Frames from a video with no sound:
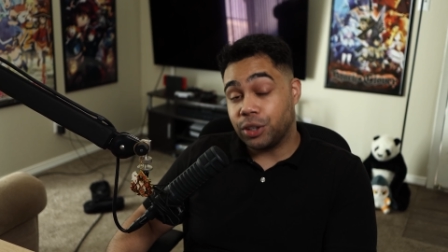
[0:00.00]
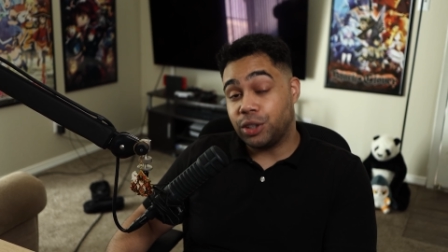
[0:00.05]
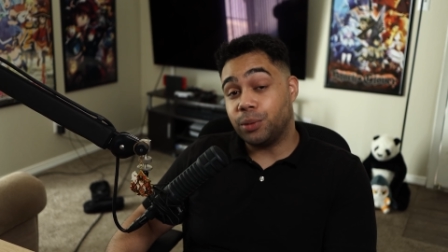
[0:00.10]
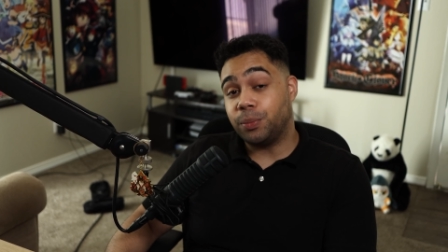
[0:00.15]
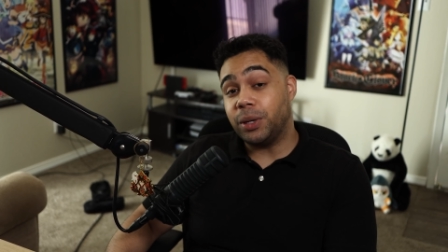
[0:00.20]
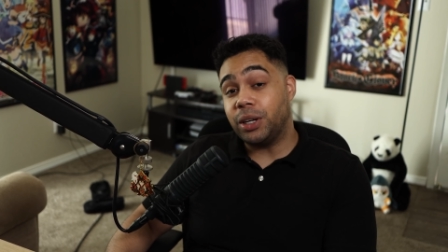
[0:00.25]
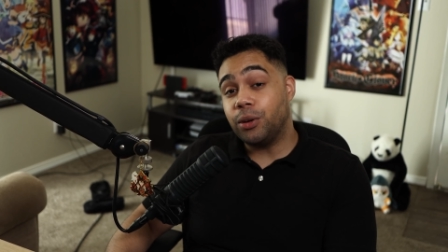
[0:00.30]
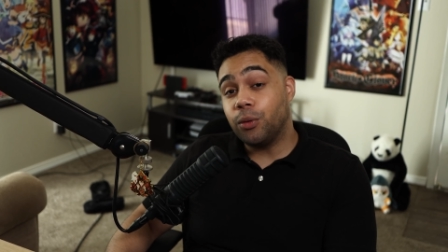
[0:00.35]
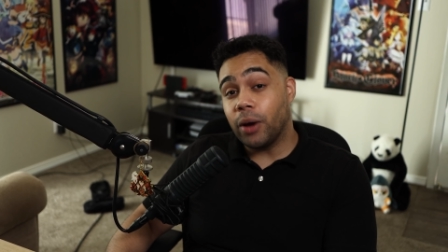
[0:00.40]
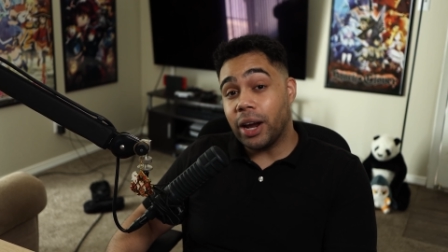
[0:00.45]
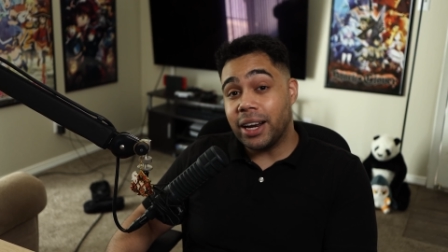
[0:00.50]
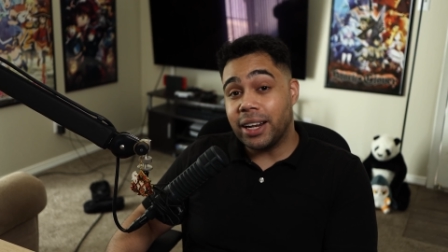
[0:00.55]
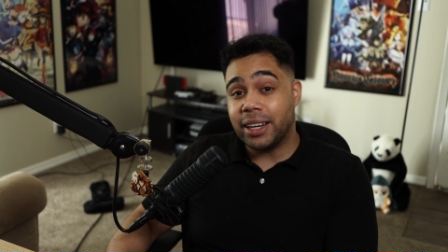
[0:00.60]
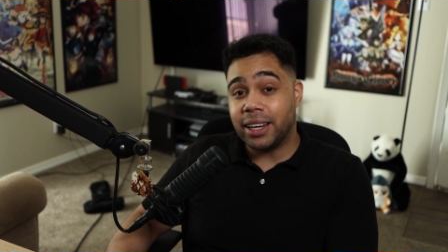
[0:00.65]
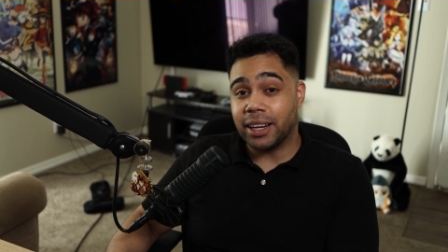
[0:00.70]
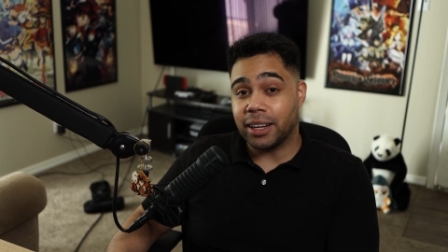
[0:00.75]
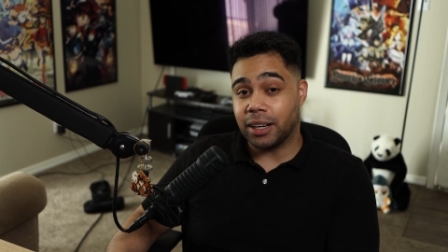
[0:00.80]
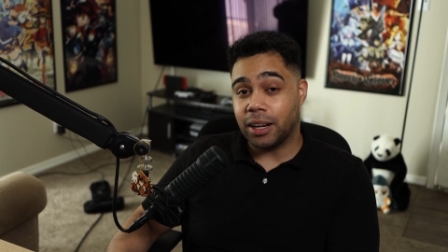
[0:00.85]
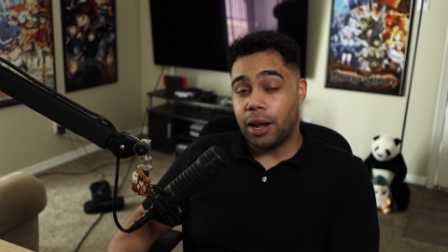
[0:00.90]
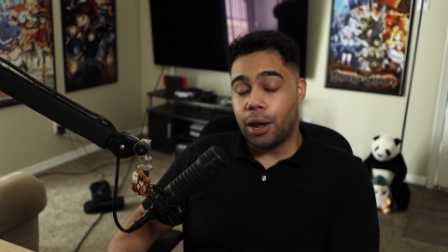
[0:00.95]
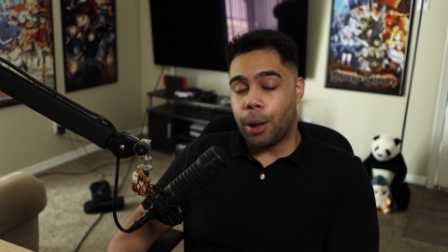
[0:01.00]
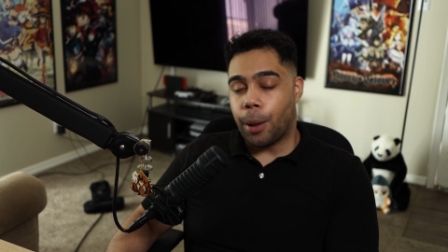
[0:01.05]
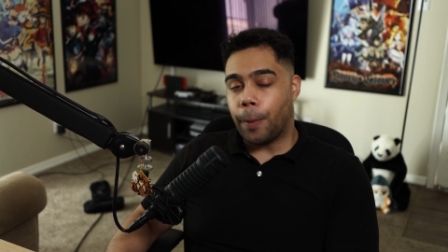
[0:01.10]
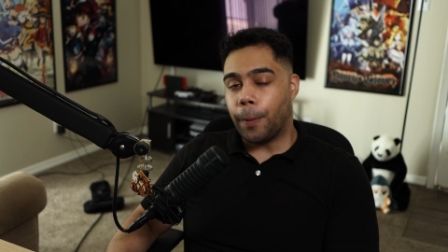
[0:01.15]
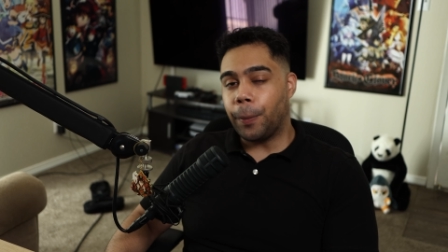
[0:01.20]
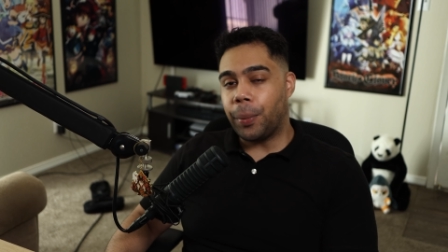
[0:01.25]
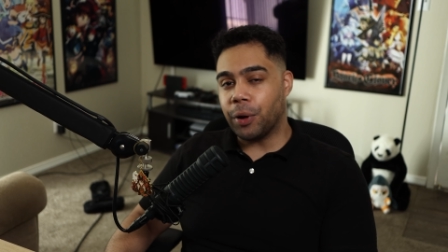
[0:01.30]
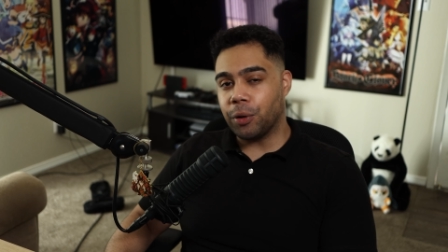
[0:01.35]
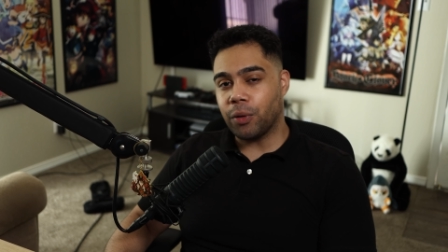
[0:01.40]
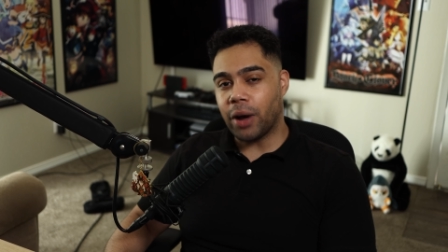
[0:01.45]
to be great again,
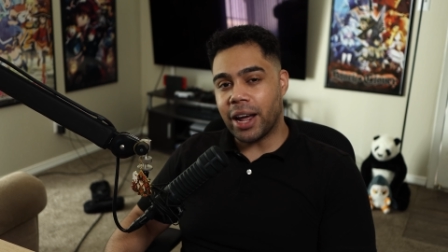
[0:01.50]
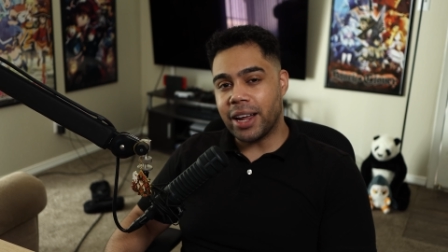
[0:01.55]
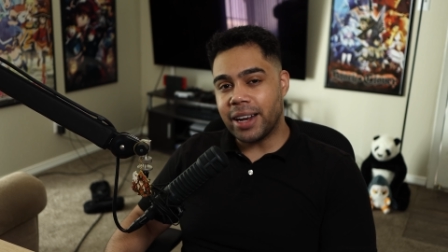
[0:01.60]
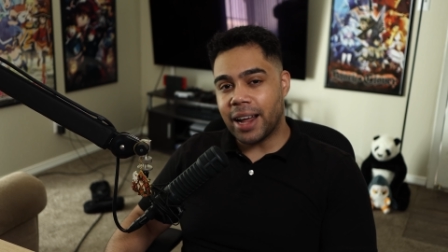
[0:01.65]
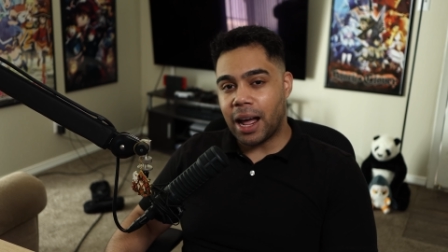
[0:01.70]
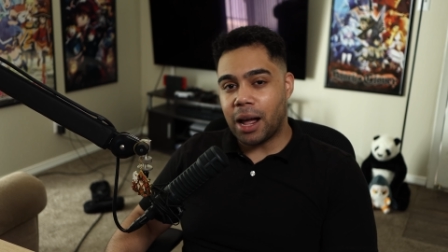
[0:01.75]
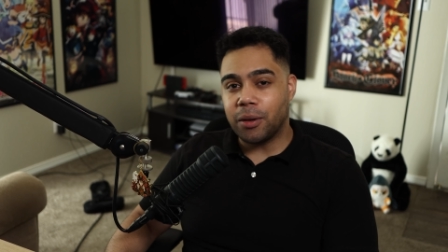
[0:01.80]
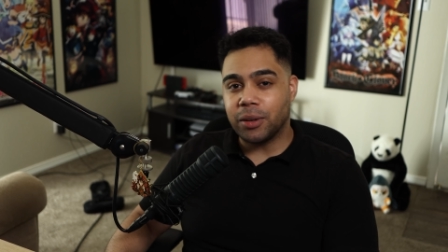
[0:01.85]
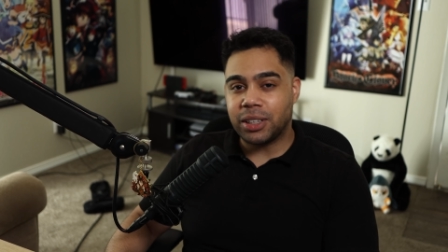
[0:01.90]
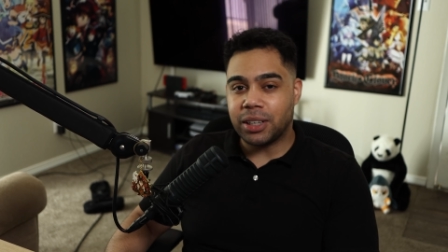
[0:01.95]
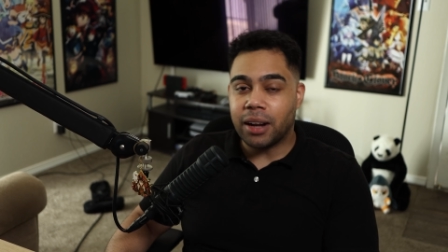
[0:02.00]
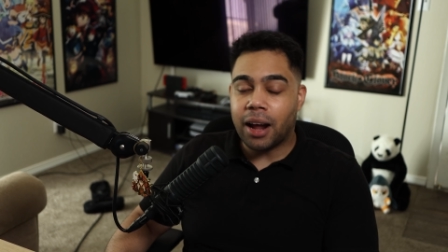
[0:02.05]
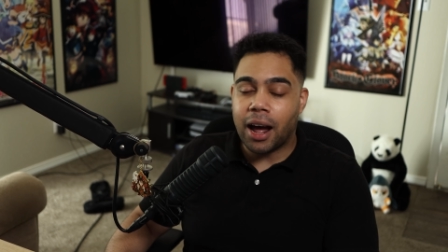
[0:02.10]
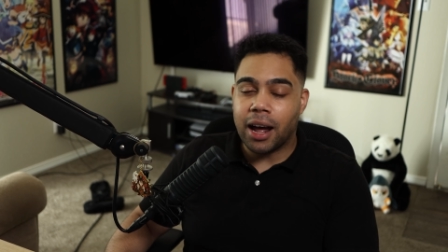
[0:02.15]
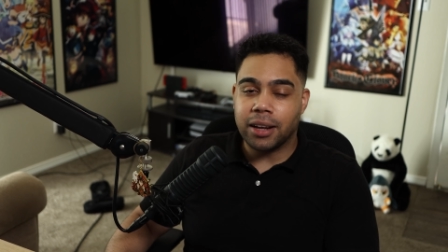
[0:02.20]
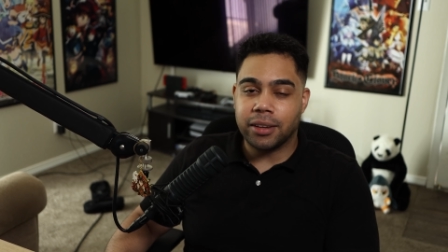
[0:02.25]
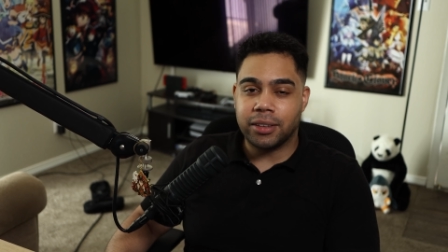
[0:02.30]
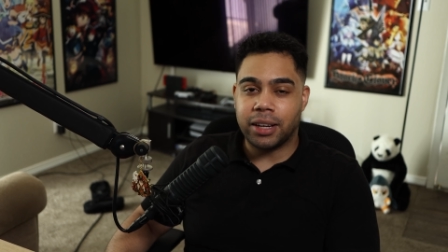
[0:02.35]
but right now it's not.